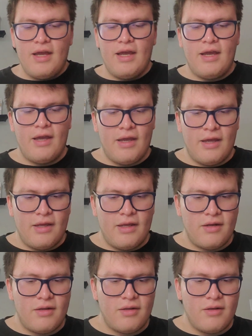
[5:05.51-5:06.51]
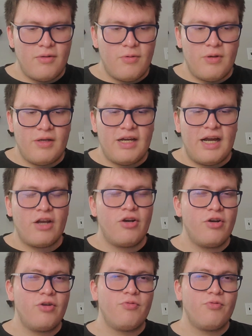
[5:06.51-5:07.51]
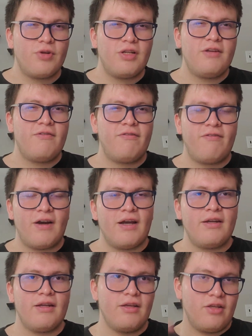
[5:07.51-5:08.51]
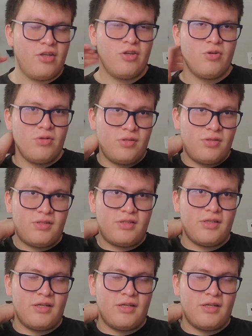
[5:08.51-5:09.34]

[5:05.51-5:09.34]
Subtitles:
and I couldn't really find it used.